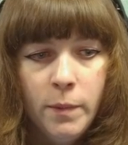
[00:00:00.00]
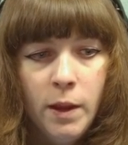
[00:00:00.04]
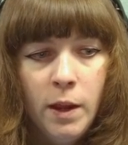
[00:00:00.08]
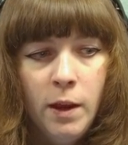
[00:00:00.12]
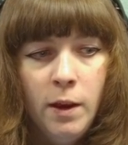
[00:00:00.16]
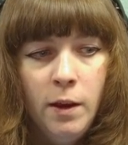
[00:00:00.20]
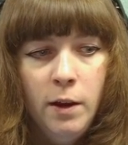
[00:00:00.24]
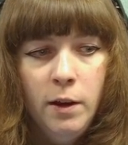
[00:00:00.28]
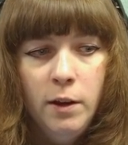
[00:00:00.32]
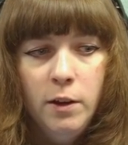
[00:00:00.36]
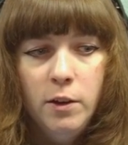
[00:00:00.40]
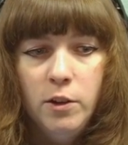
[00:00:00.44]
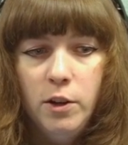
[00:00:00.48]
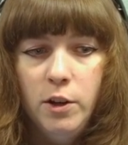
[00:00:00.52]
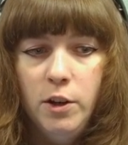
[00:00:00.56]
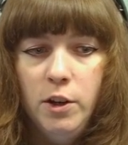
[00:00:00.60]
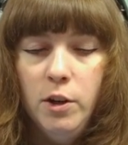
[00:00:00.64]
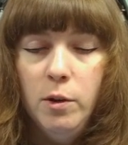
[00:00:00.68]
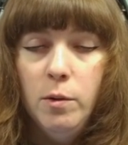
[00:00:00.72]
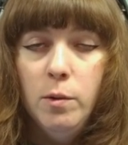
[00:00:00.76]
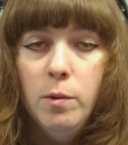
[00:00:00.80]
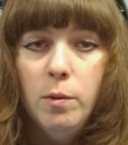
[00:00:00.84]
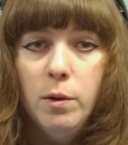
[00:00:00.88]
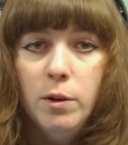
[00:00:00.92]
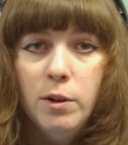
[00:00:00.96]
So you
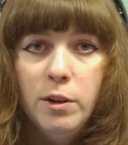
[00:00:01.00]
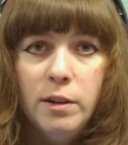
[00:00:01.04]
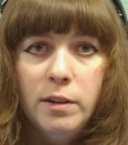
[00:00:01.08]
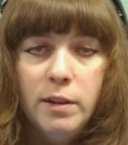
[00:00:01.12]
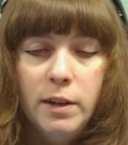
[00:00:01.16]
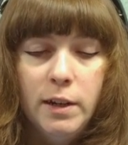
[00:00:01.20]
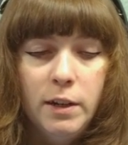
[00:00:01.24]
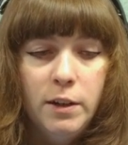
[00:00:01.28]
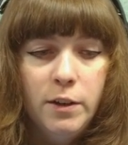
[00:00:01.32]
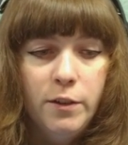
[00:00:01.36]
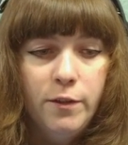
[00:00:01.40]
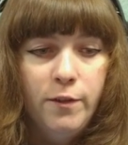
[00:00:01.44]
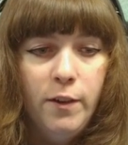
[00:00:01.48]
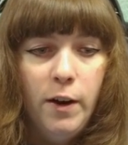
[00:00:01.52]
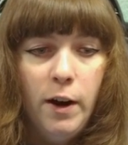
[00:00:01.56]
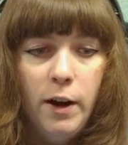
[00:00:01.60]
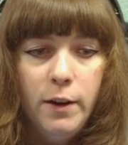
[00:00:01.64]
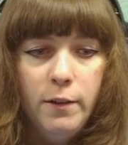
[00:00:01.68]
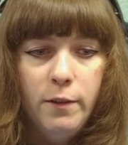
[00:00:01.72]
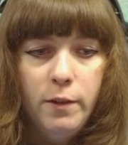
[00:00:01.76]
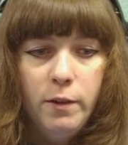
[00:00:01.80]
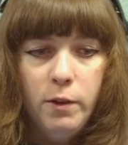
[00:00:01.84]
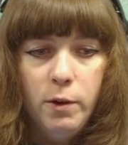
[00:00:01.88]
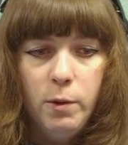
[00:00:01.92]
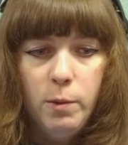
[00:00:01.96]
will want to set it to
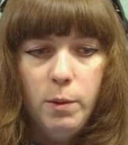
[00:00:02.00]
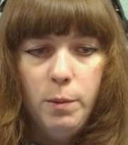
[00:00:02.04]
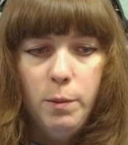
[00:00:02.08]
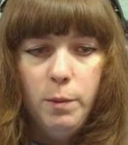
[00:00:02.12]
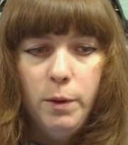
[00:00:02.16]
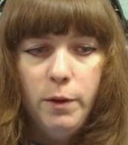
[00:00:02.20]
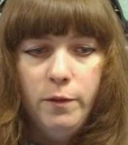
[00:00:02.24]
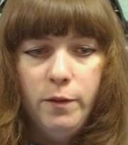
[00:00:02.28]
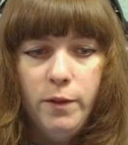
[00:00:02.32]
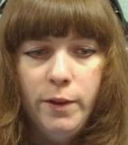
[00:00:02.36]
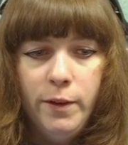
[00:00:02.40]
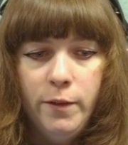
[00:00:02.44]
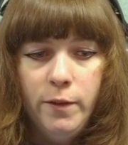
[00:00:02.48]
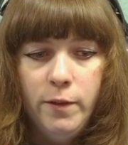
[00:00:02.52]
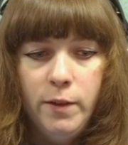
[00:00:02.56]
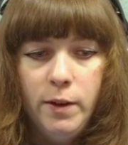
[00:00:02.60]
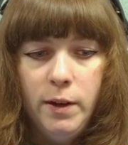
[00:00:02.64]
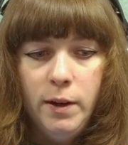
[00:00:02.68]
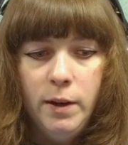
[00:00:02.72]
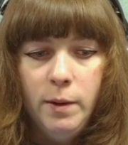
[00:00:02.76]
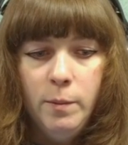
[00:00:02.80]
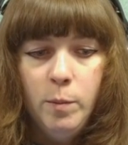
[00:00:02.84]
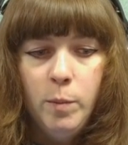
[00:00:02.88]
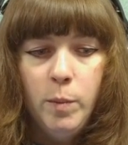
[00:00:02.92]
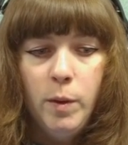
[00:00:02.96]
5 if you want
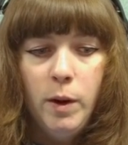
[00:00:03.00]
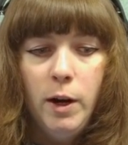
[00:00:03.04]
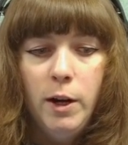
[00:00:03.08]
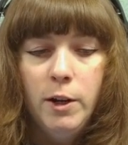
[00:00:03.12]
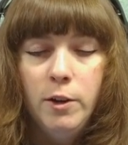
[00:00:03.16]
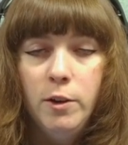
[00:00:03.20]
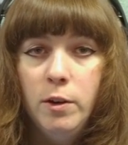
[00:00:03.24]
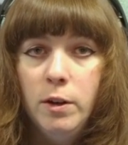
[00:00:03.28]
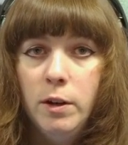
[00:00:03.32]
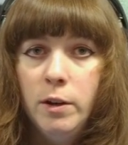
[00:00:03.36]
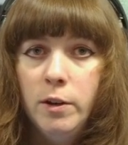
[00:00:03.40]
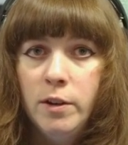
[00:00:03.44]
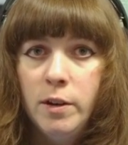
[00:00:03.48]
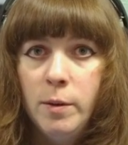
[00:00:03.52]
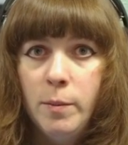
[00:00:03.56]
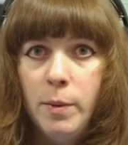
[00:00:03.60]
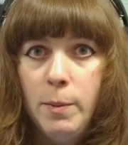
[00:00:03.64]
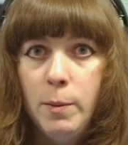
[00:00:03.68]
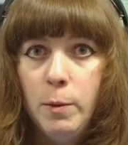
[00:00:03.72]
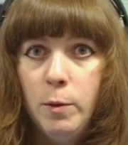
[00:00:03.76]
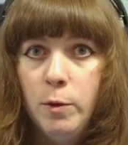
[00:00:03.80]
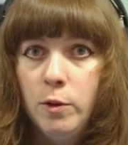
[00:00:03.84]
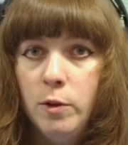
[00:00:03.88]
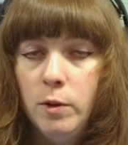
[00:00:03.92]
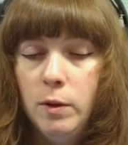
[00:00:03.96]
150. But I do know some
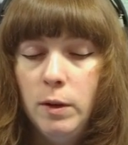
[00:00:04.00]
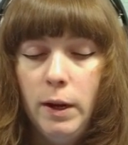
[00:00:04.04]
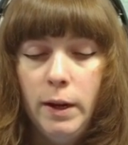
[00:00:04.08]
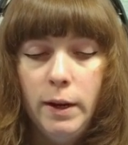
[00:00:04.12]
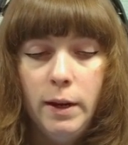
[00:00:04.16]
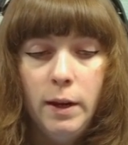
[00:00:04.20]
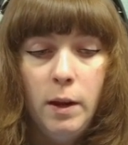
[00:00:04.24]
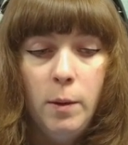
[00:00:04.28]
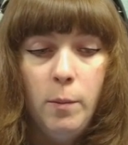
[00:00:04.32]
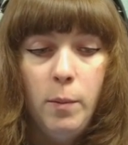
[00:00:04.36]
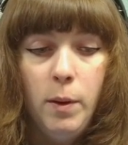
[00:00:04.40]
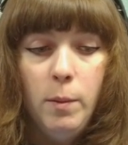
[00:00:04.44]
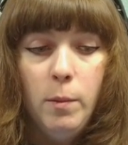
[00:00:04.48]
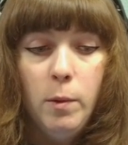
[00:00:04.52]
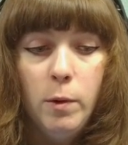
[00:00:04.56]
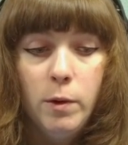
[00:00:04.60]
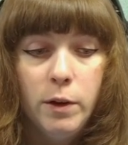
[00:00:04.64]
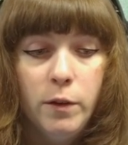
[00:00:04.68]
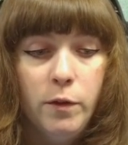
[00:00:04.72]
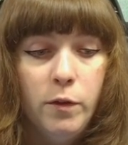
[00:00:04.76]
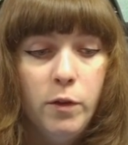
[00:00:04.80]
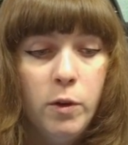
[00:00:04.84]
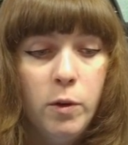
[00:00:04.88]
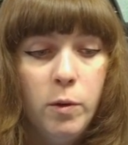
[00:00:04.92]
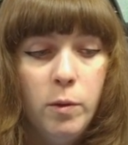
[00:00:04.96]
people do like it a bit more
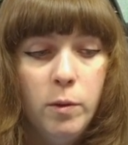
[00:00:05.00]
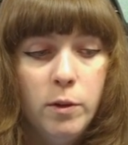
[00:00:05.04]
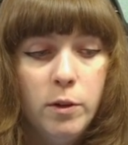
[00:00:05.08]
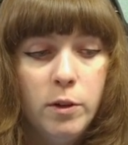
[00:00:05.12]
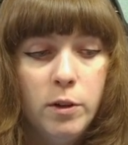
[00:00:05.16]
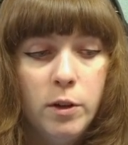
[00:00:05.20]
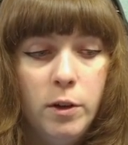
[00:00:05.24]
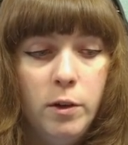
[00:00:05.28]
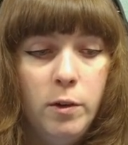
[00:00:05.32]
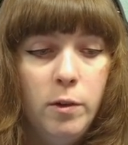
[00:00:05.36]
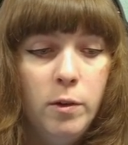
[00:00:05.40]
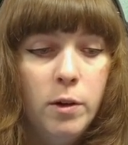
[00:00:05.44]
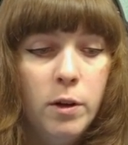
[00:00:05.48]
difficult, so you could